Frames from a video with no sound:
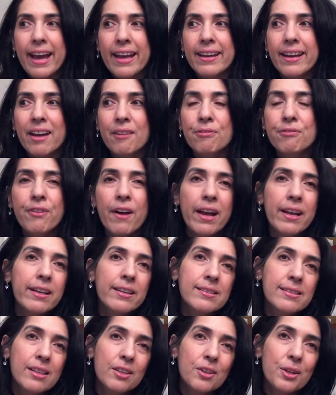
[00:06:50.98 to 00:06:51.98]
And I
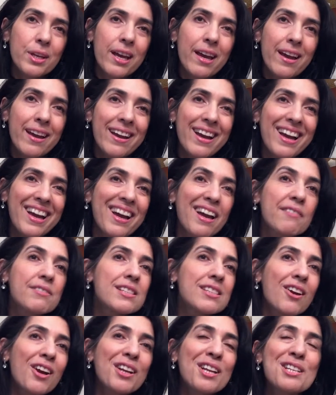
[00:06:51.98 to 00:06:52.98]
finally said, okay,
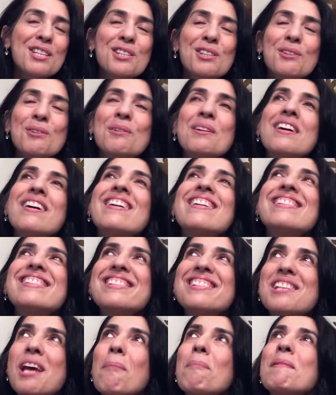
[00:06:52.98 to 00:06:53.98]
I started to
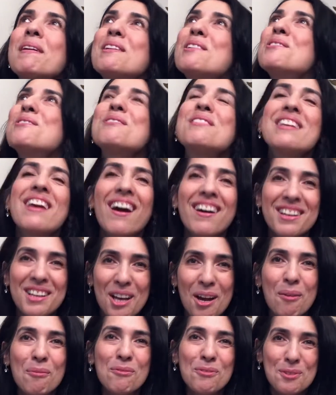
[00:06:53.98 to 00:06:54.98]
step into the
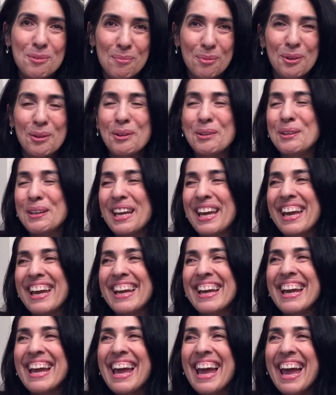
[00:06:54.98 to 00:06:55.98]
uncomfortable,
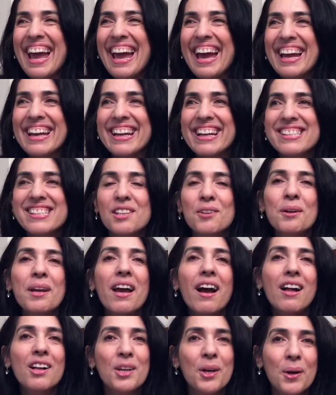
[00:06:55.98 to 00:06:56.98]
okay? And I said,
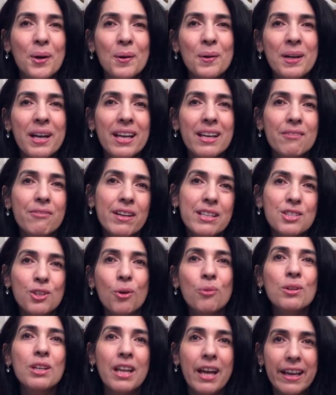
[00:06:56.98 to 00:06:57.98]
okay, I'll go, and if
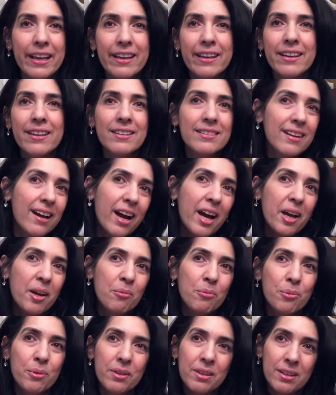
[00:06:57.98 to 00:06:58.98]
I don't like it,
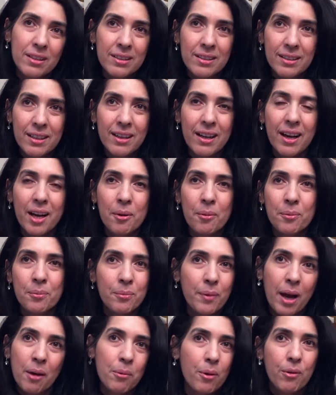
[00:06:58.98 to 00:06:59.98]
I
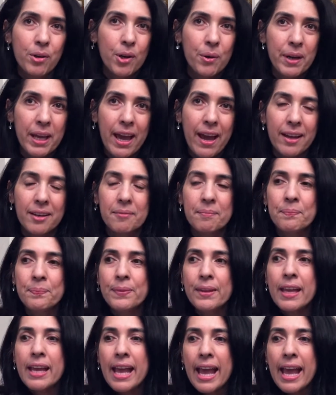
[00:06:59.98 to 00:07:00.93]
won't go again.